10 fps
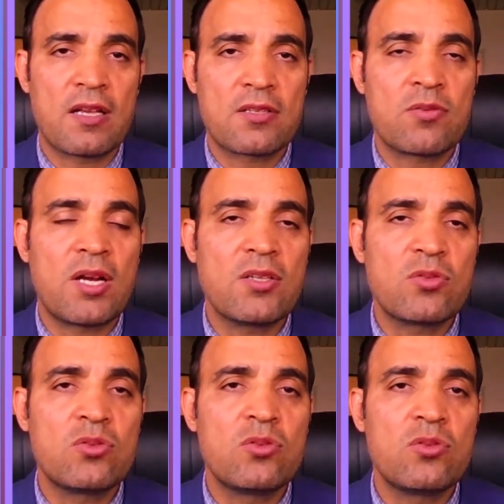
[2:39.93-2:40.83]
Try
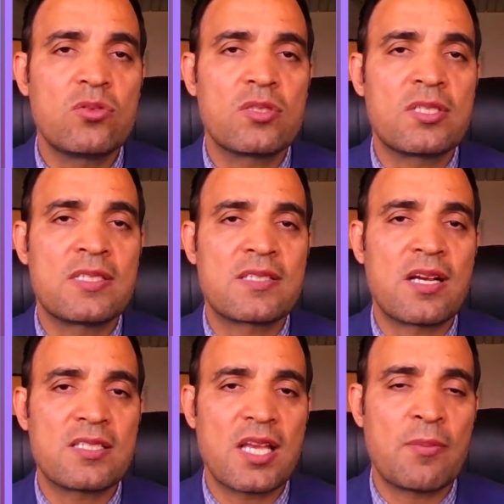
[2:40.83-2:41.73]
to
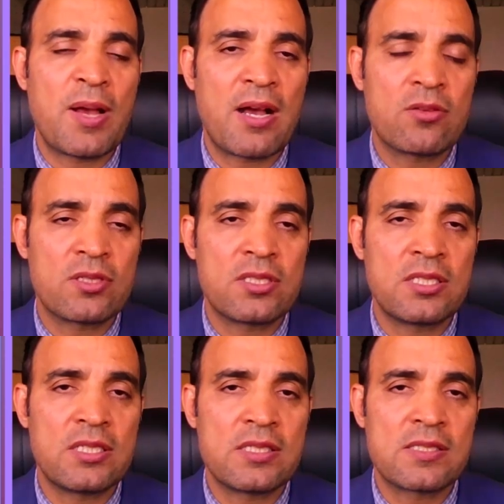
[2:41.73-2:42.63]
discuss about
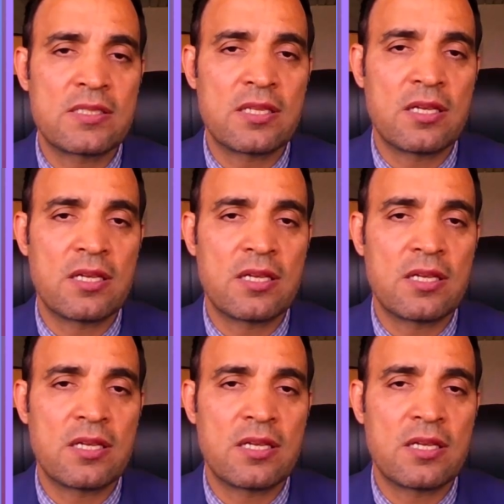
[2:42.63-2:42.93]
this